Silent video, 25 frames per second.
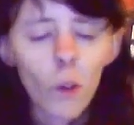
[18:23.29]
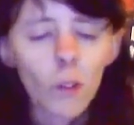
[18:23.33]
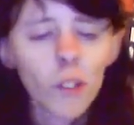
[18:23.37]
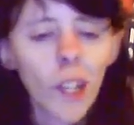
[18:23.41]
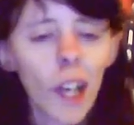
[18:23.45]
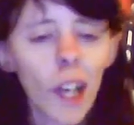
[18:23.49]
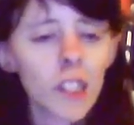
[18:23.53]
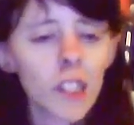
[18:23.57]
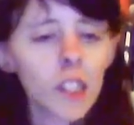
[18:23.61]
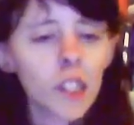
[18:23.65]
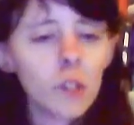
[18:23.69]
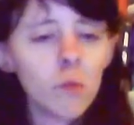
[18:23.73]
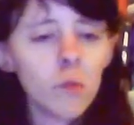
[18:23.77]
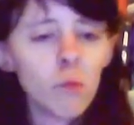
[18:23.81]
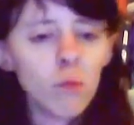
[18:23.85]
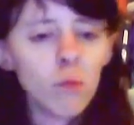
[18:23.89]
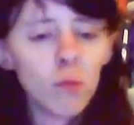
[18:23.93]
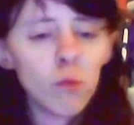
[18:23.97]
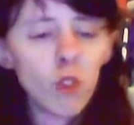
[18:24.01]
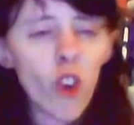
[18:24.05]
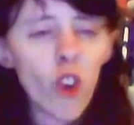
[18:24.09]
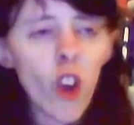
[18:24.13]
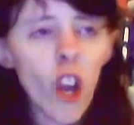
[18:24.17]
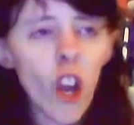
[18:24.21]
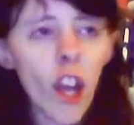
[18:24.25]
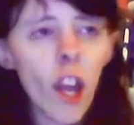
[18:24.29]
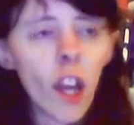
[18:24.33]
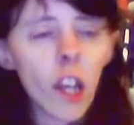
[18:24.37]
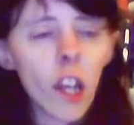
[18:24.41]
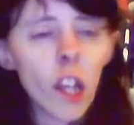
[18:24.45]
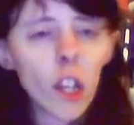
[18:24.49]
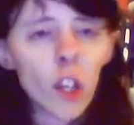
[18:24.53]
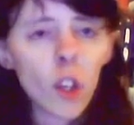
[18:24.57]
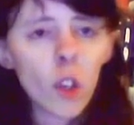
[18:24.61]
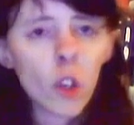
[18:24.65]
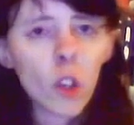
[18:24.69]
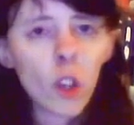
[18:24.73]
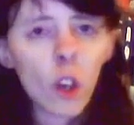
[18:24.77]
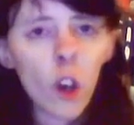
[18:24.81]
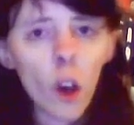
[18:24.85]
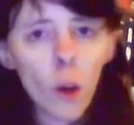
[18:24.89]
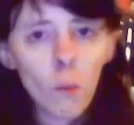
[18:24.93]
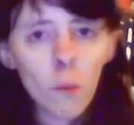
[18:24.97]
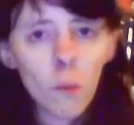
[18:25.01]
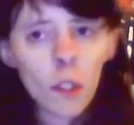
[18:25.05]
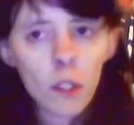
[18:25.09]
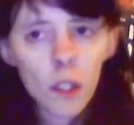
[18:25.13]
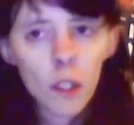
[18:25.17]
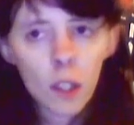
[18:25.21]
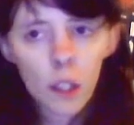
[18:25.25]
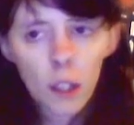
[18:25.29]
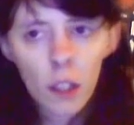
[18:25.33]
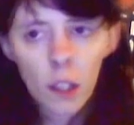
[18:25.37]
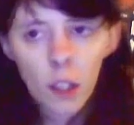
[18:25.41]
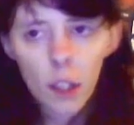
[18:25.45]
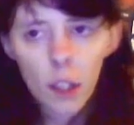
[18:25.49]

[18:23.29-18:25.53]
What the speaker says: was actually really good comedy.